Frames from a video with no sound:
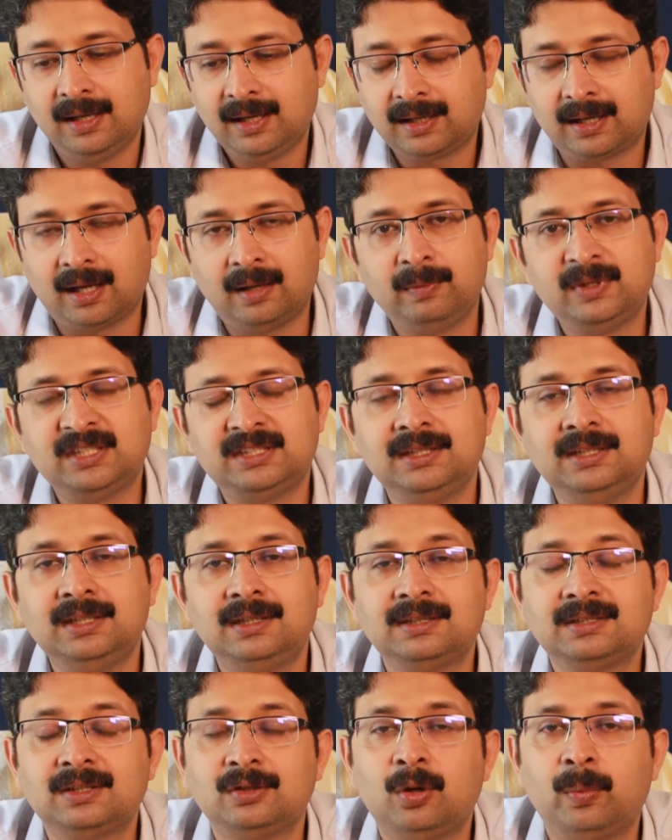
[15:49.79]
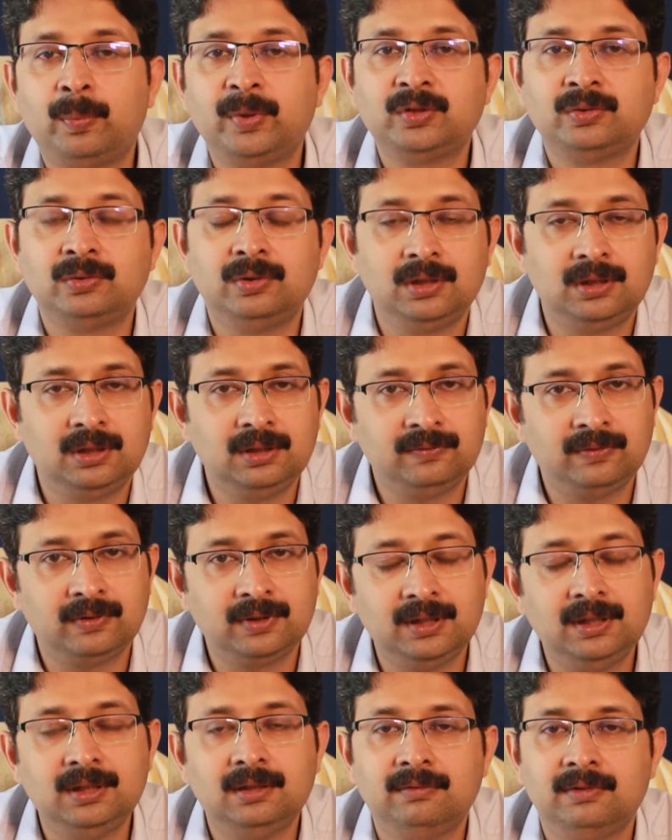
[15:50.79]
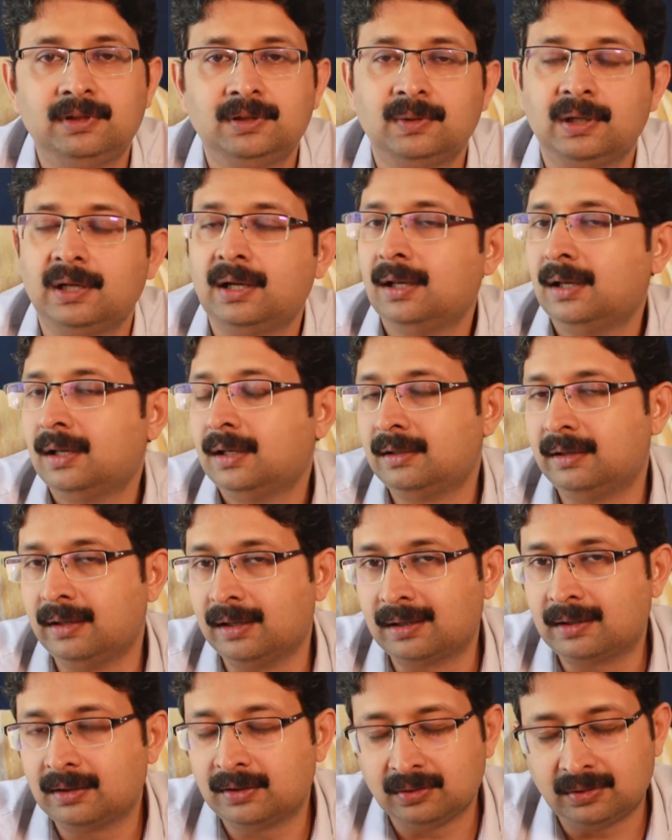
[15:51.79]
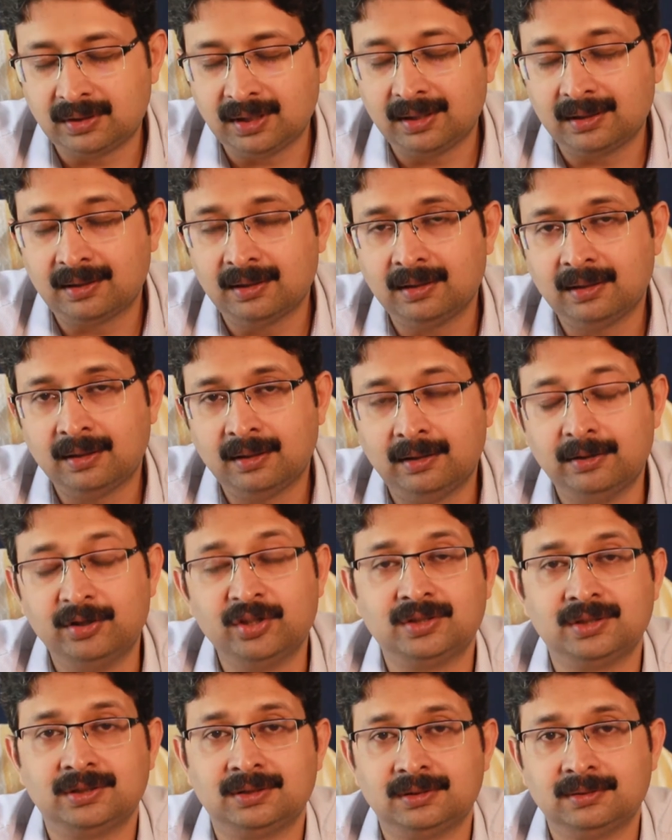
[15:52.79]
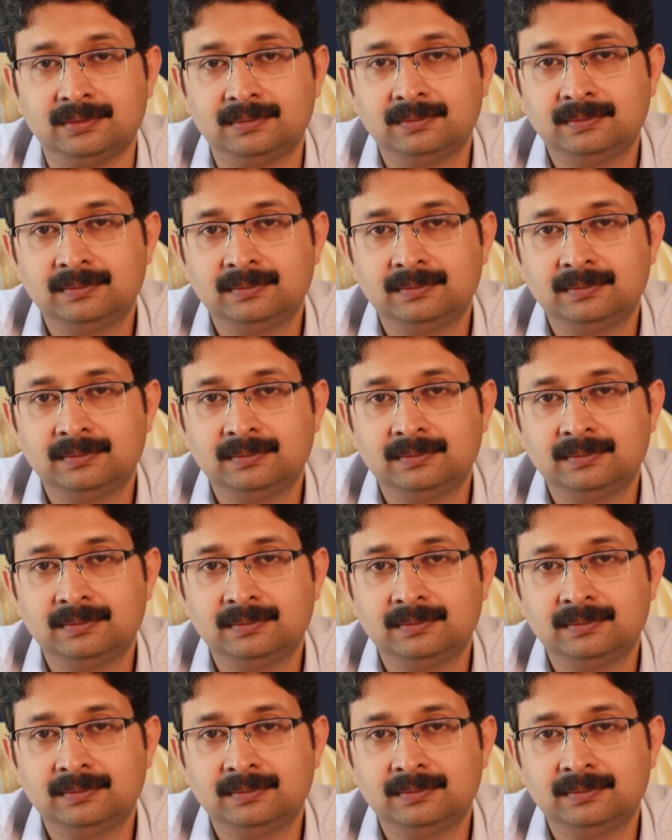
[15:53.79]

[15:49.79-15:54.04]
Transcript: can be seen as an opportunity for the individual to take a decision.